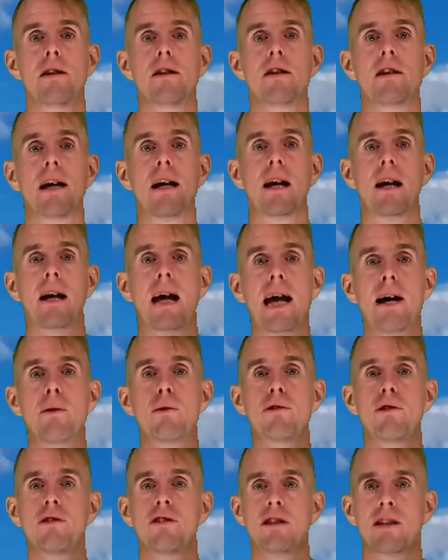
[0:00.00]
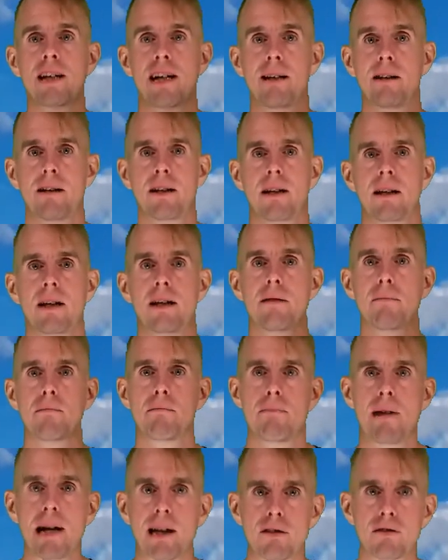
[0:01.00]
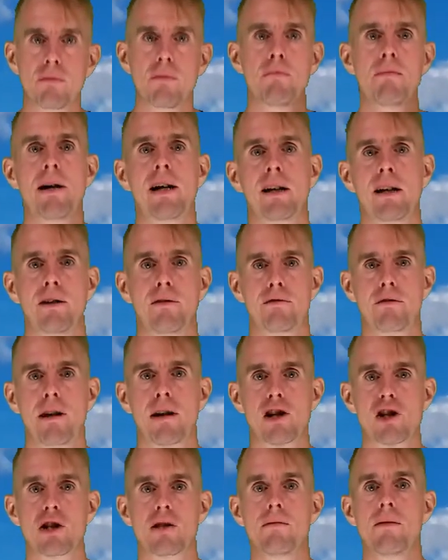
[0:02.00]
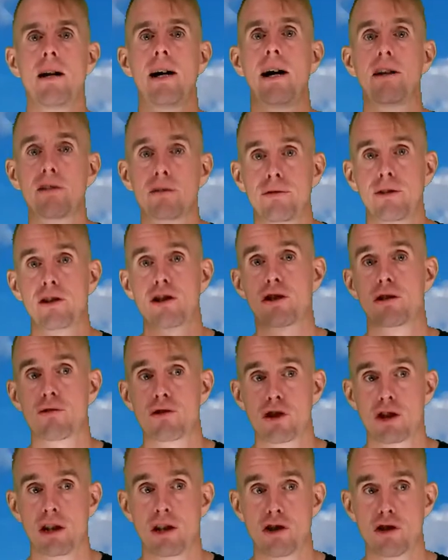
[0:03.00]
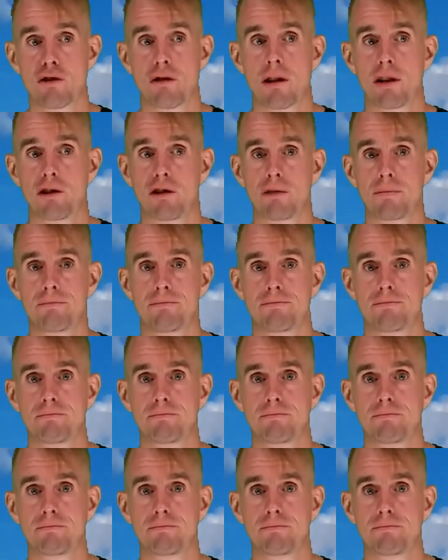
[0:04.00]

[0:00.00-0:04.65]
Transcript: that allows us to calculate maximum packing fraction as a function of shear stress.